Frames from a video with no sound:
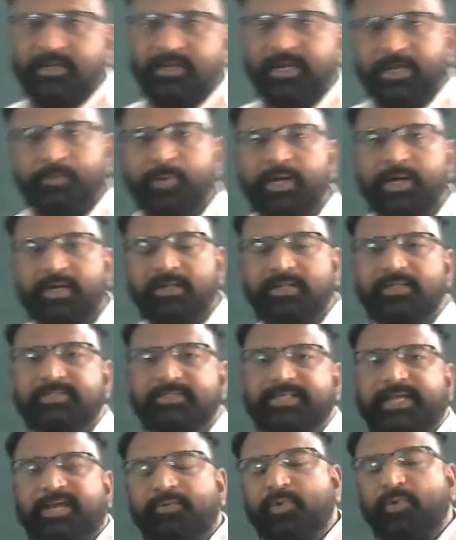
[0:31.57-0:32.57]
liquid.
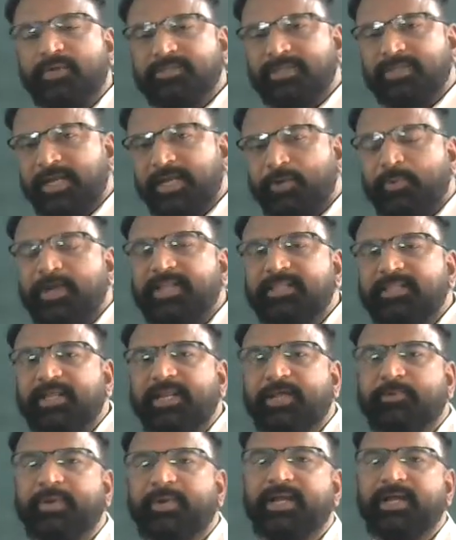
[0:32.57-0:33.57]
Second was the liquid in the
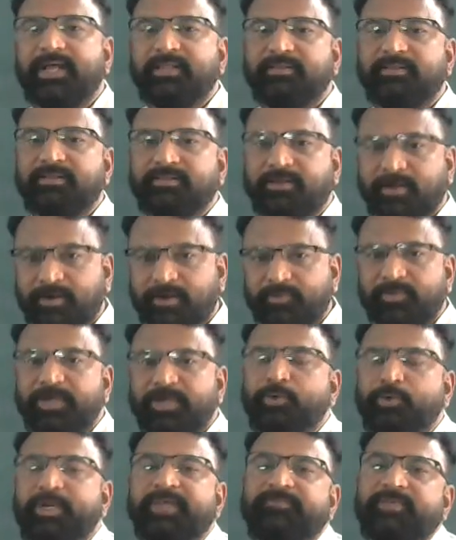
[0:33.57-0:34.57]
liquid, and the third one
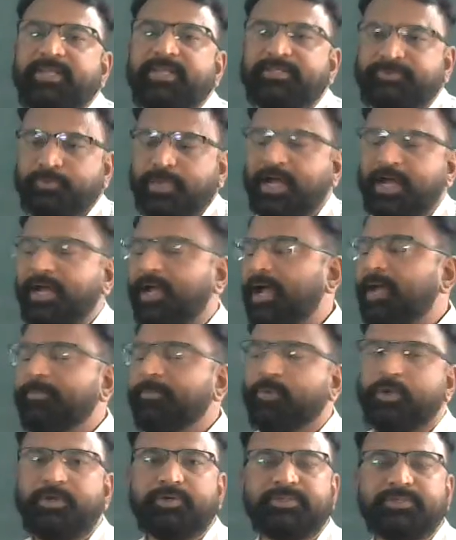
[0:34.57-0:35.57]
today I'm
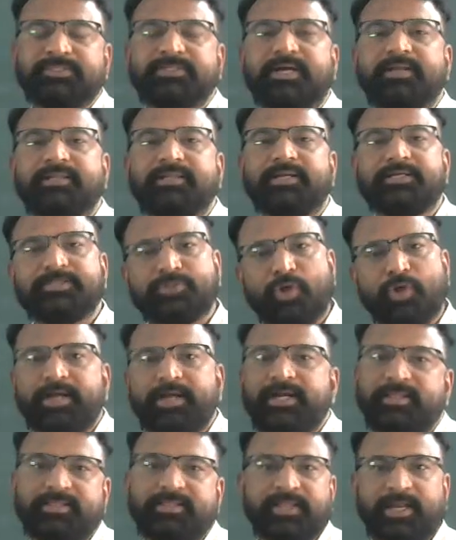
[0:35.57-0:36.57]
going to start that
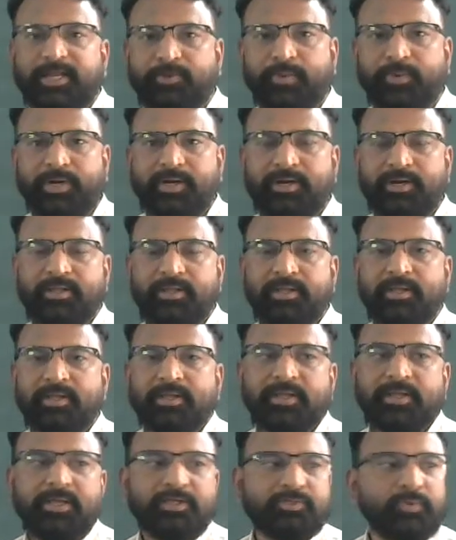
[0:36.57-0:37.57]
solid in the liquid.
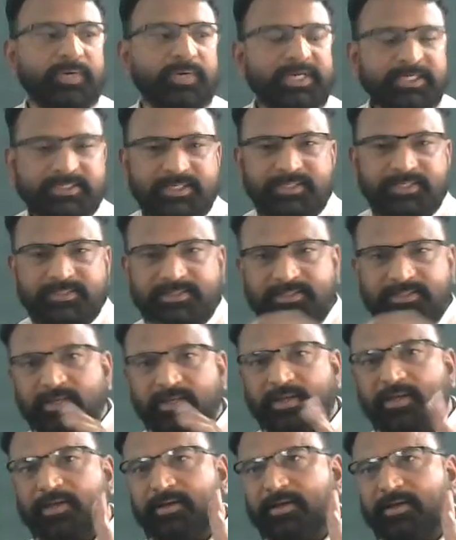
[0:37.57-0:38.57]
So we'll
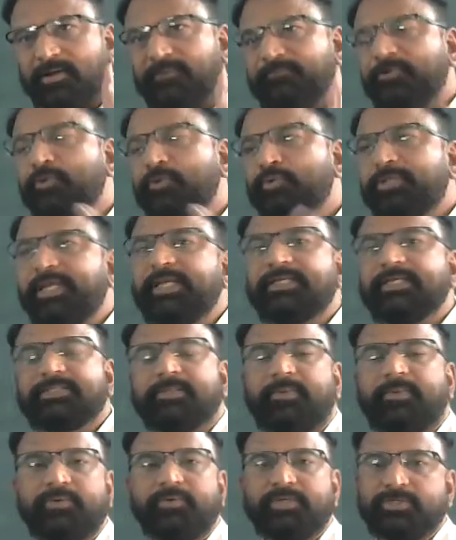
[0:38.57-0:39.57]
discuss a few things
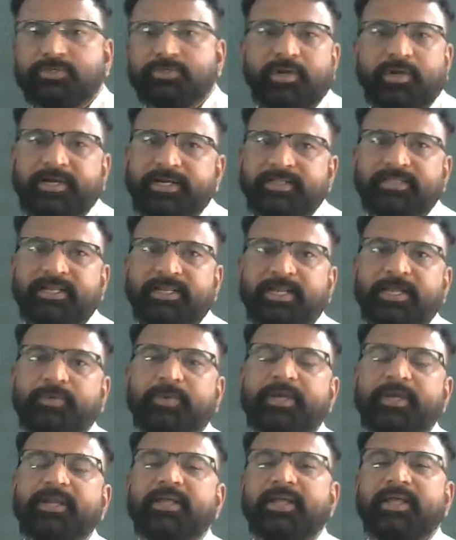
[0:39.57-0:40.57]
about the solid in the
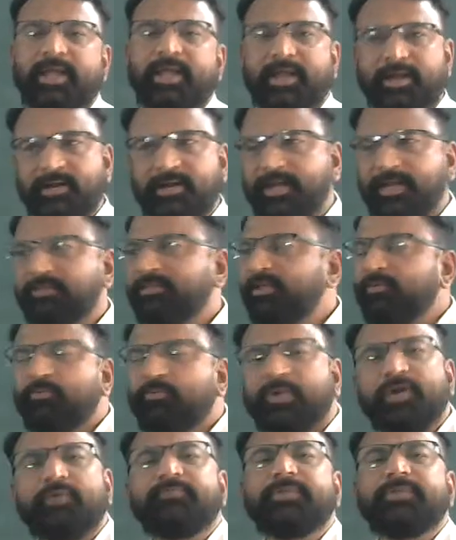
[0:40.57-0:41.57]
liquid, and I think
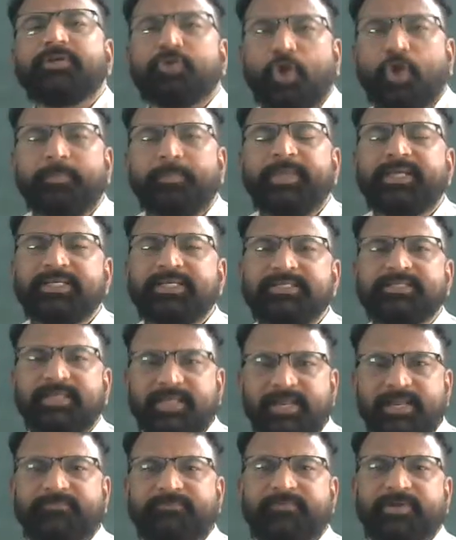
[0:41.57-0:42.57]
one of the topic is
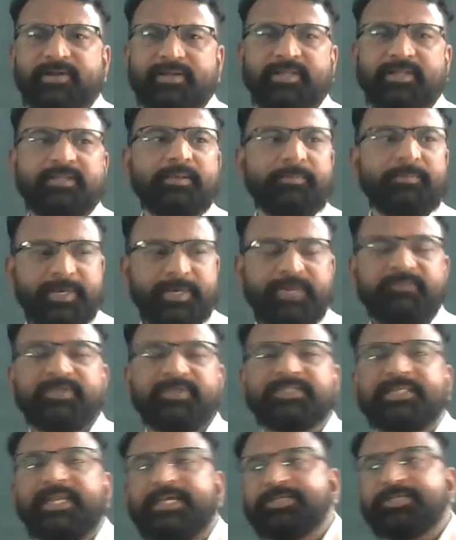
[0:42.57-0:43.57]
left in the
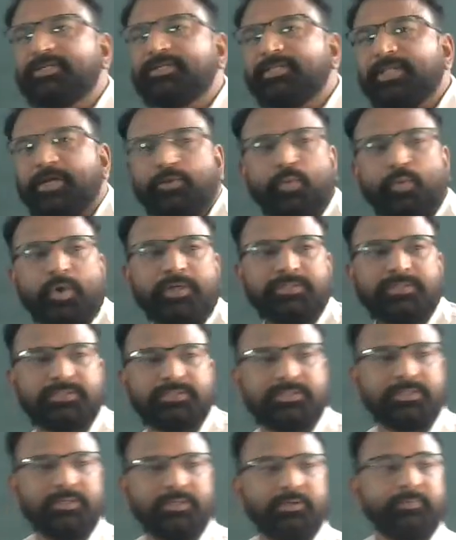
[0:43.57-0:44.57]
previous lecture that
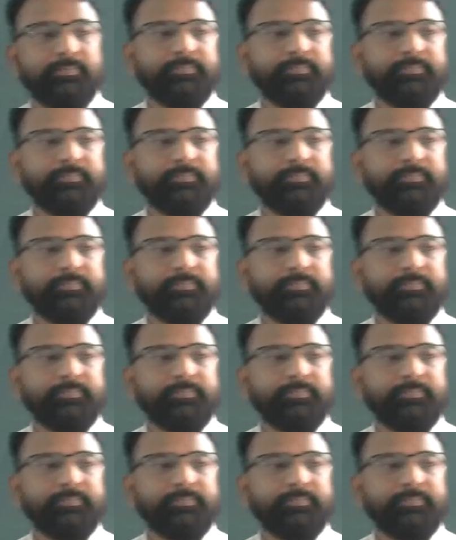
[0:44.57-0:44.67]
was